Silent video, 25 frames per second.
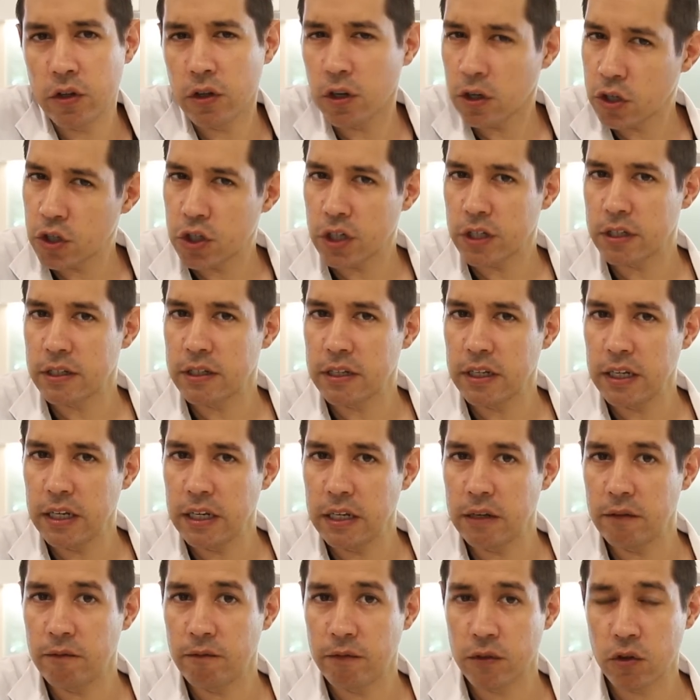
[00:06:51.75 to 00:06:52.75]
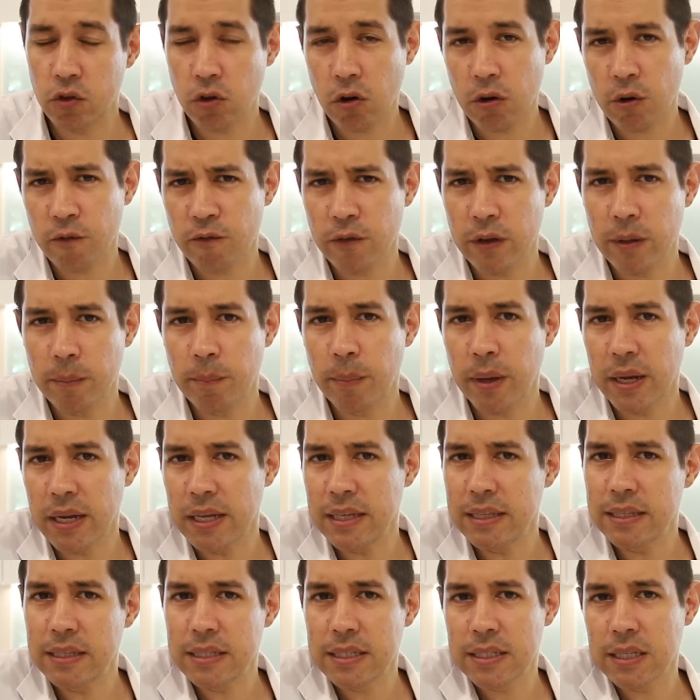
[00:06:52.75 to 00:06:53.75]
not just in photography, but
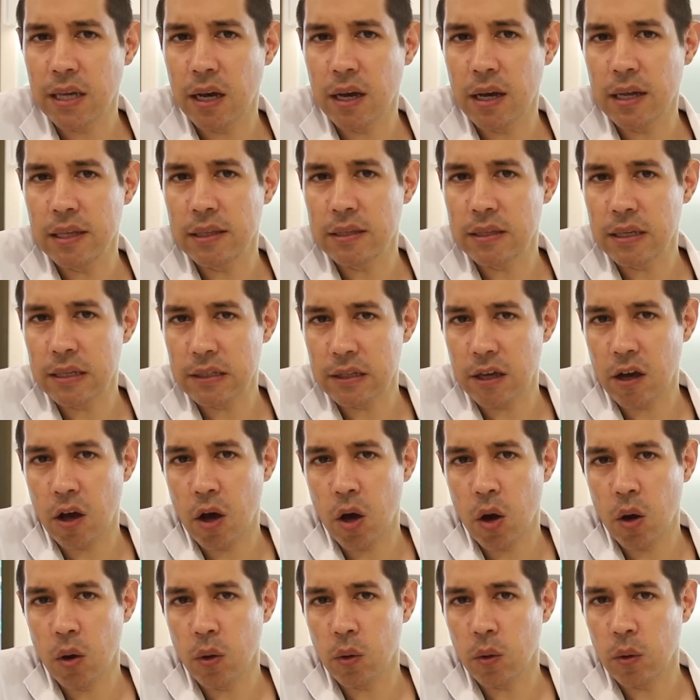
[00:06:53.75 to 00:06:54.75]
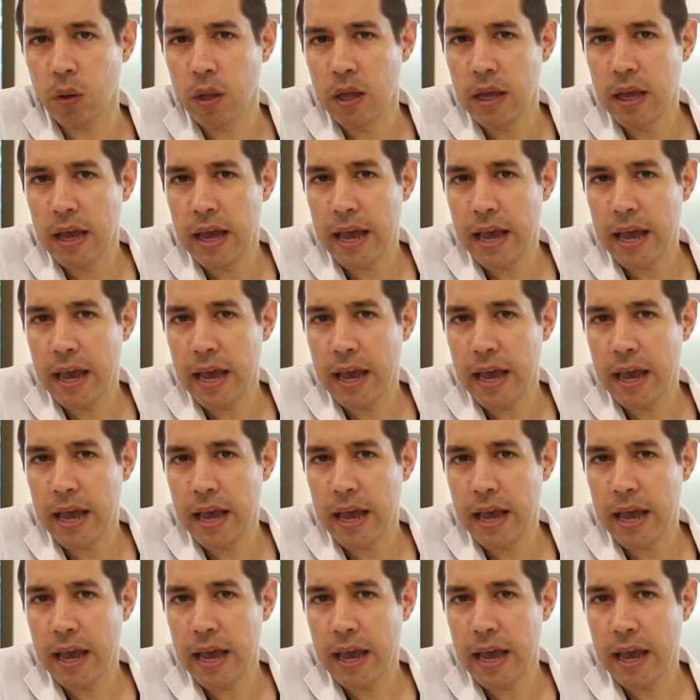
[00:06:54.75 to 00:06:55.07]
in science as a whole,